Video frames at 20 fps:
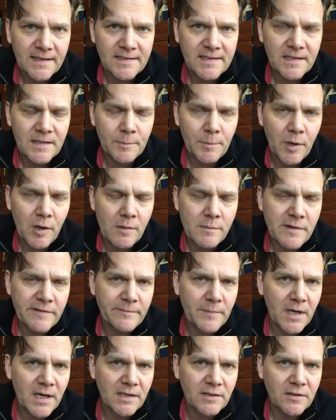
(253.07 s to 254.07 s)
That's in a poem of
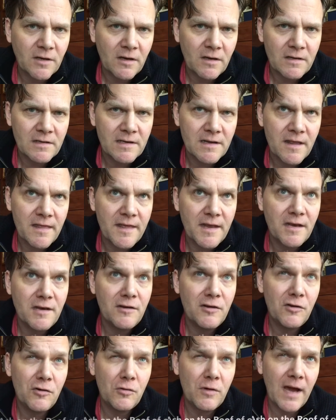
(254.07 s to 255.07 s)
mine called The
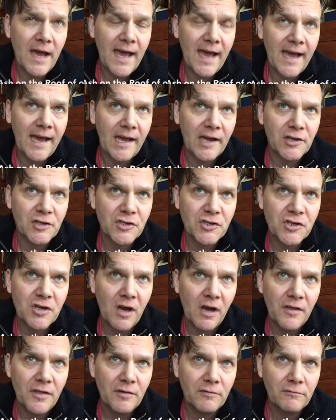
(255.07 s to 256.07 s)
New Ash
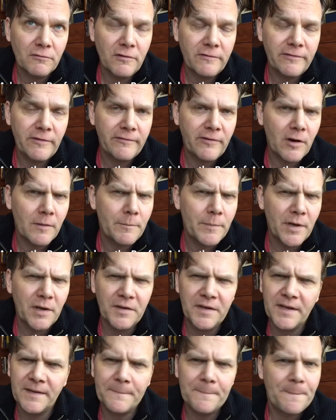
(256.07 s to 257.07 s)
on the Roof of Our
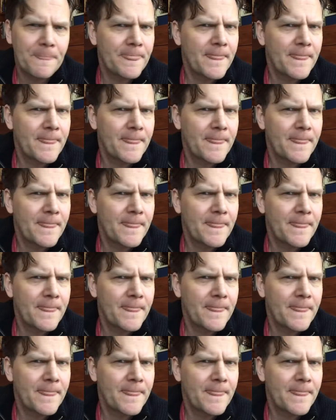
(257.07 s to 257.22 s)
Building.